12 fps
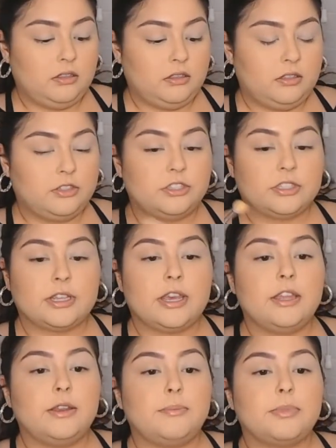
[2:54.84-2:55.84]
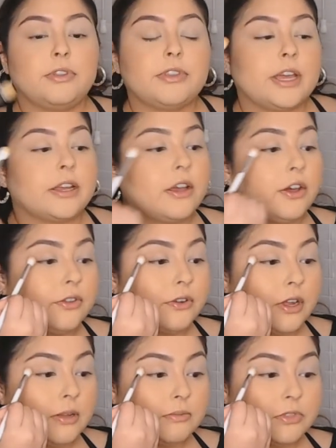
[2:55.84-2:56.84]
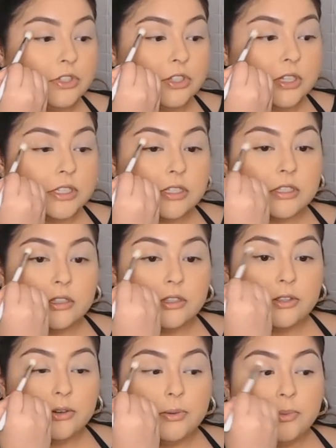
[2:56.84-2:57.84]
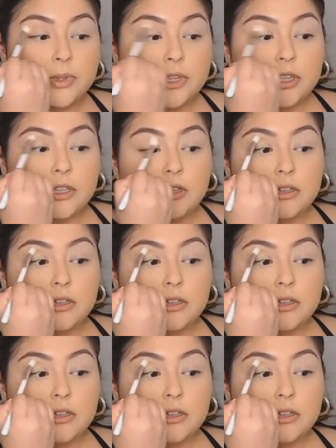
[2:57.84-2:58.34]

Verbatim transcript: And just kind of build that color up just a little bit.